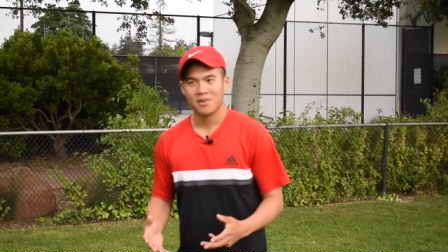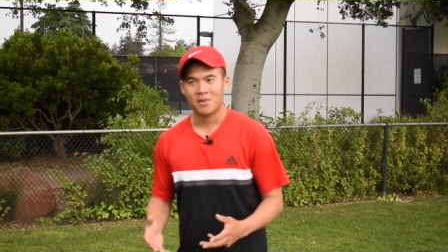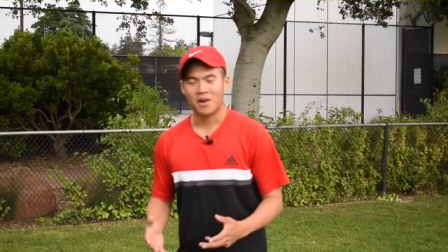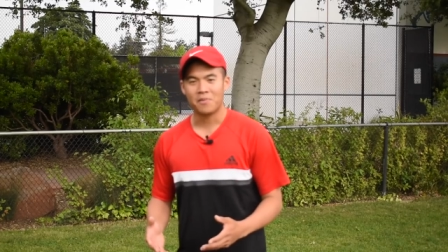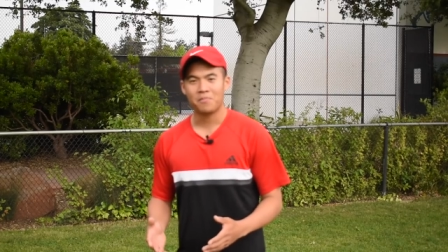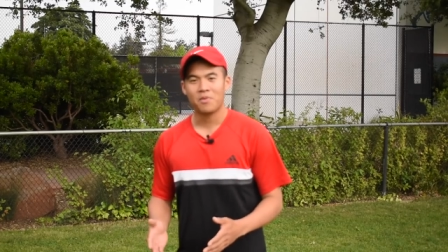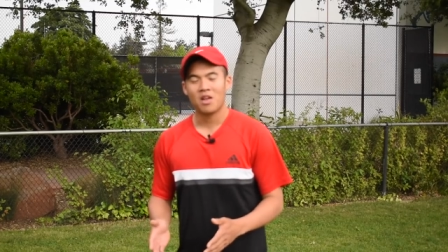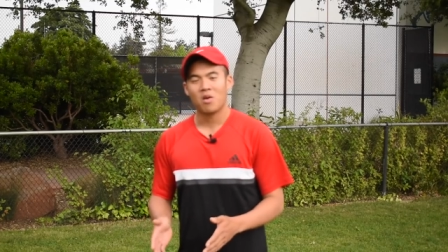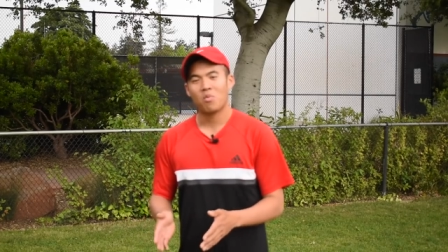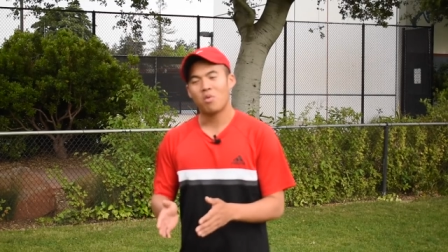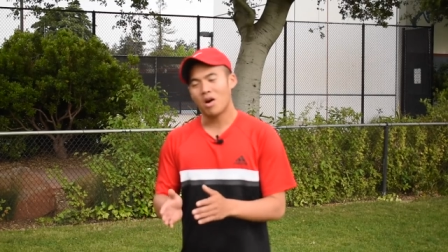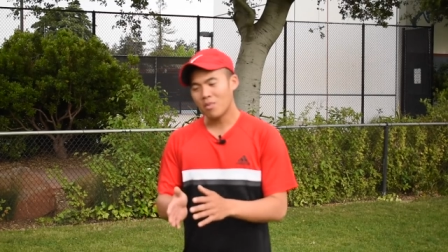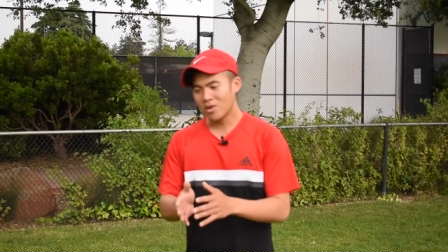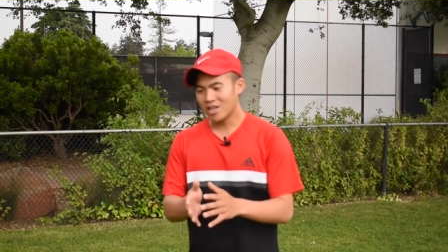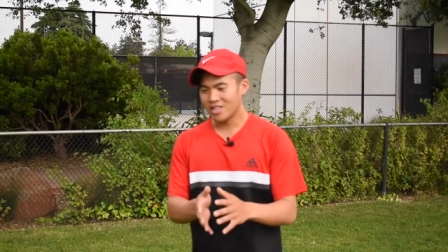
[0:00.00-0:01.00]
Right?
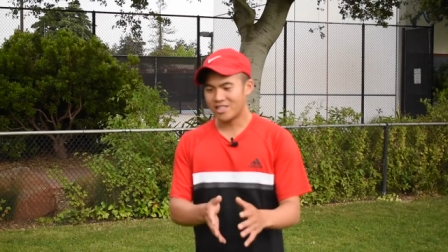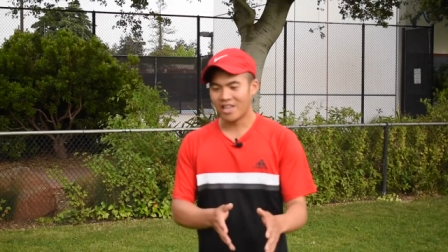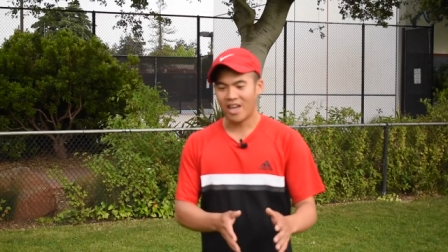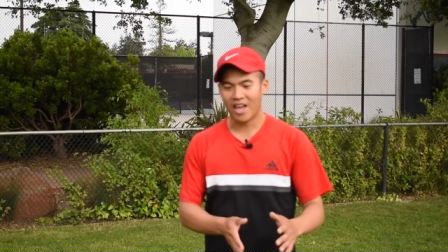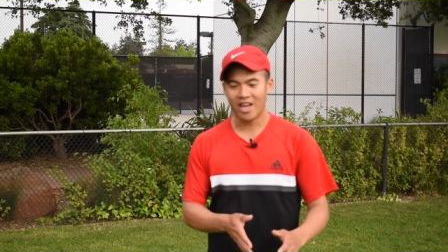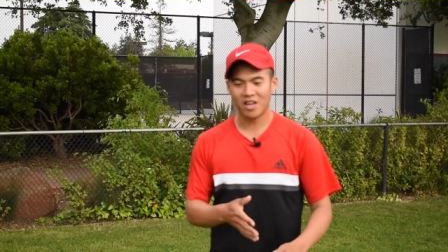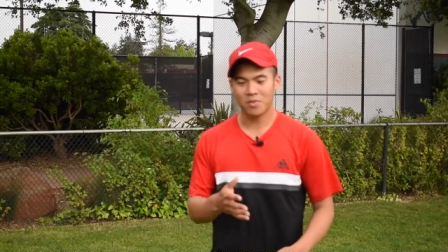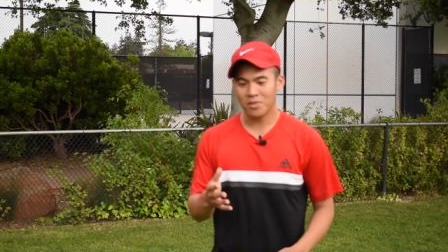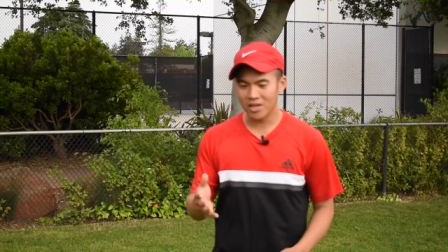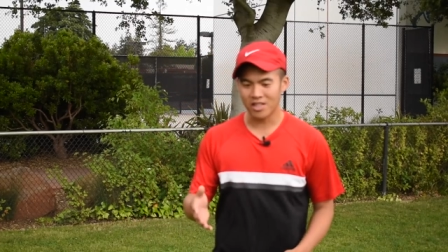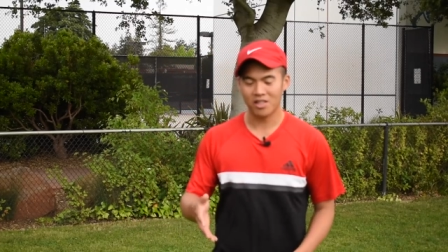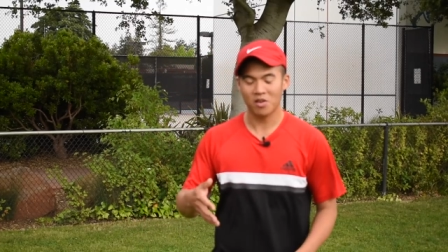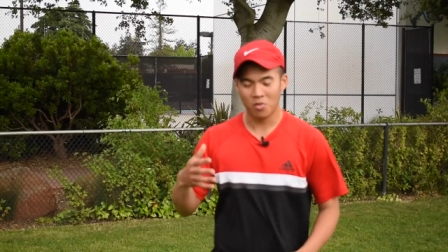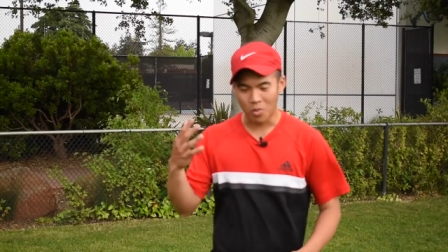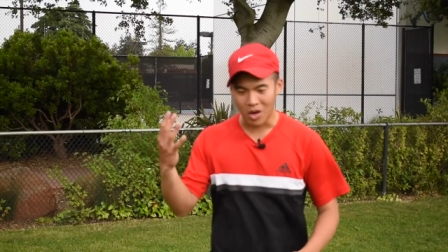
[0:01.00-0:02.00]
What would
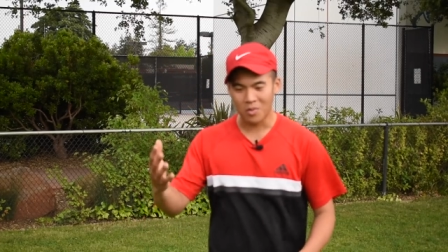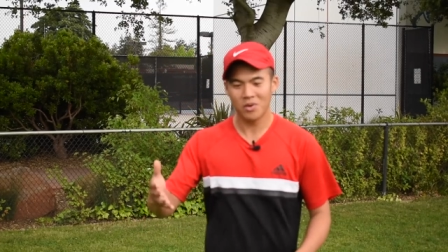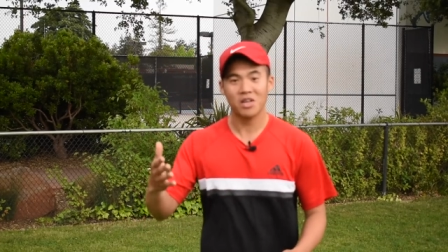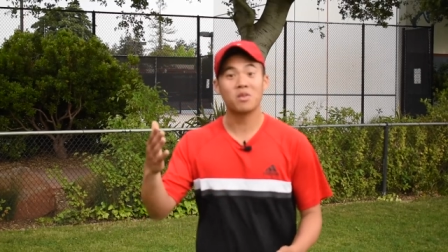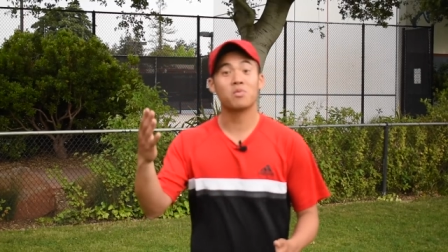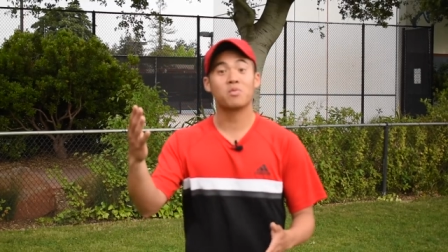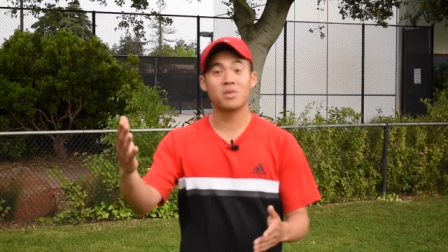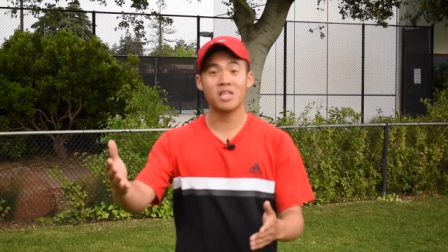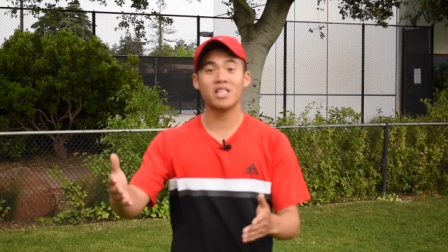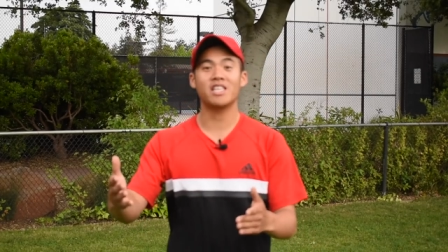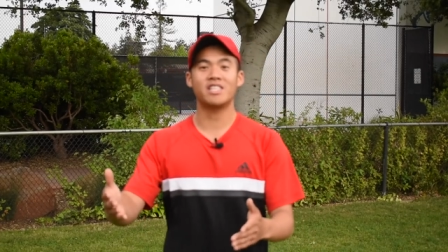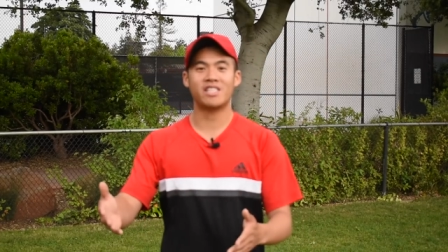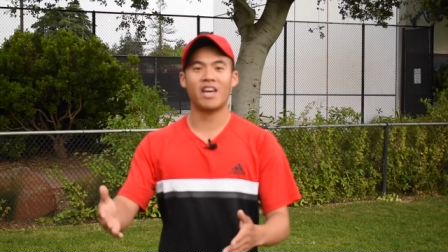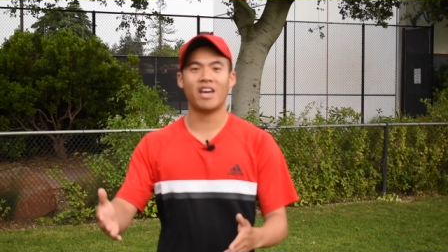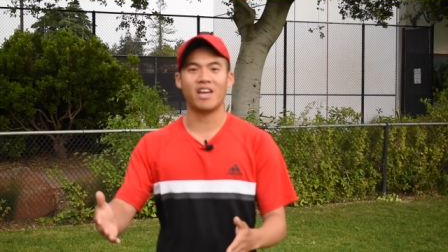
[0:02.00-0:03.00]
it
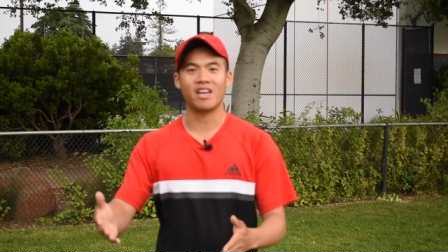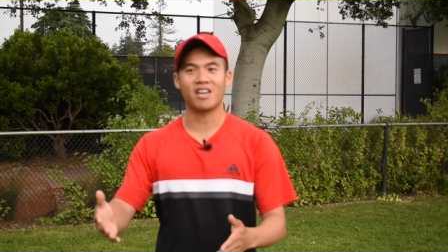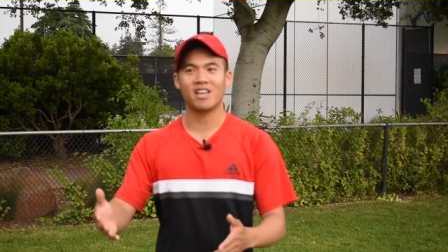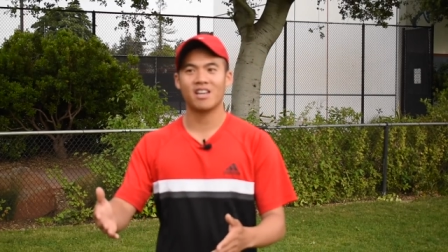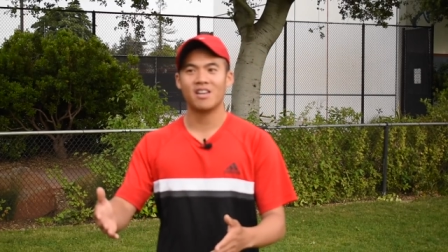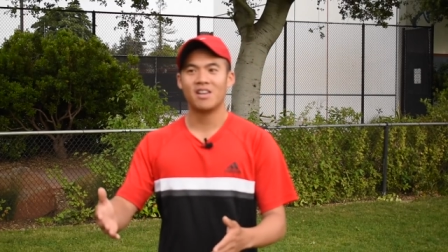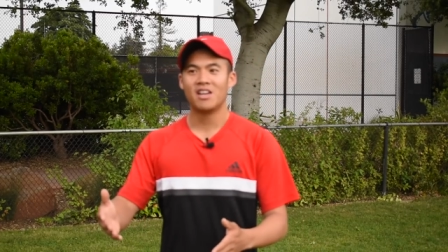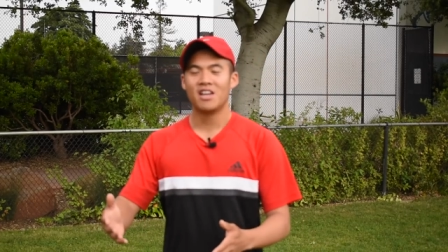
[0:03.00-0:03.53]
really take